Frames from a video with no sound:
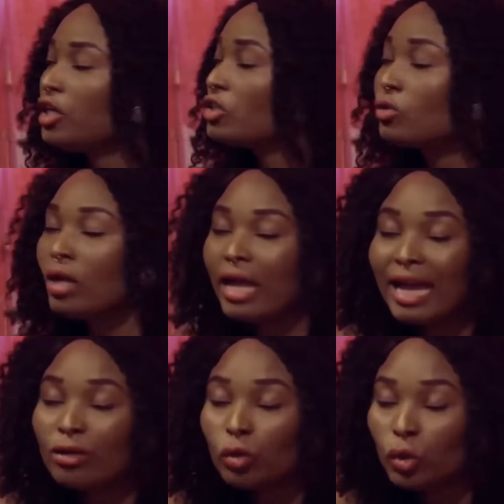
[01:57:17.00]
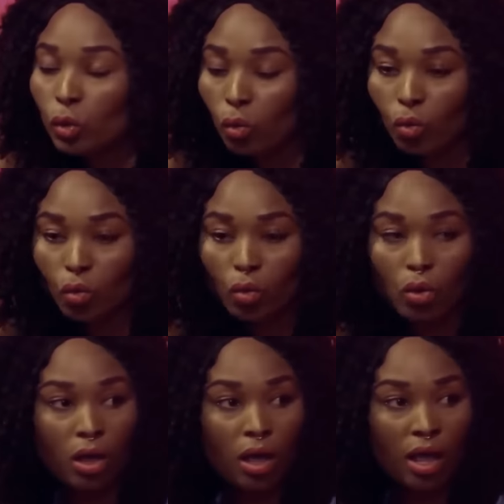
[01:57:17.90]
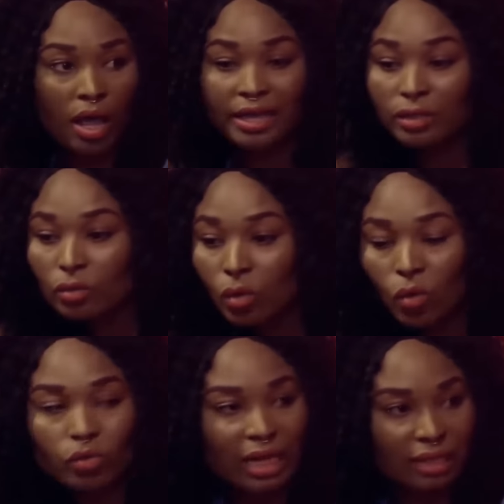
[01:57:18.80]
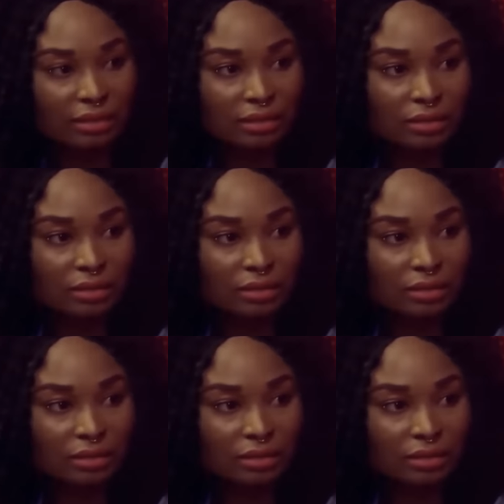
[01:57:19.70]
It's not like I don't know. I know that.